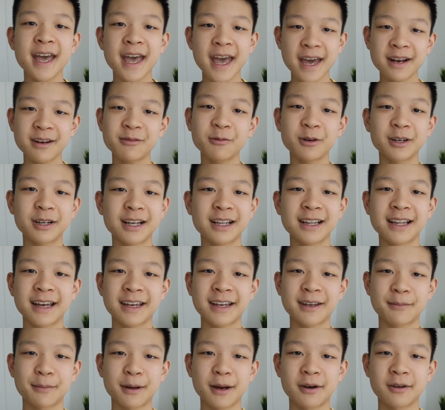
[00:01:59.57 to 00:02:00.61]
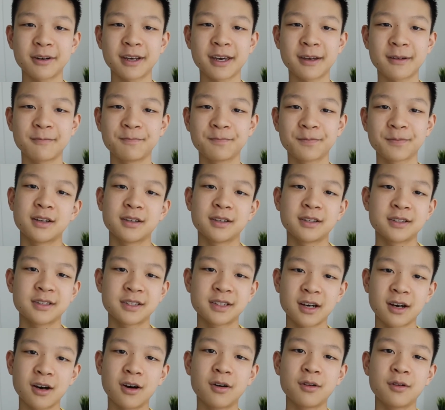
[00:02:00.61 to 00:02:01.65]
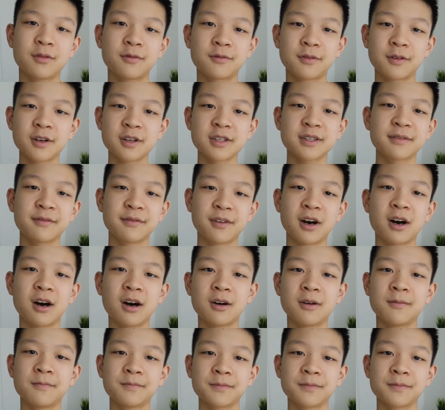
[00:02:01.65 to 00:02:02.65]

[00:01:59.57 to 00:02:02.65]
and what I like about it. So first of all,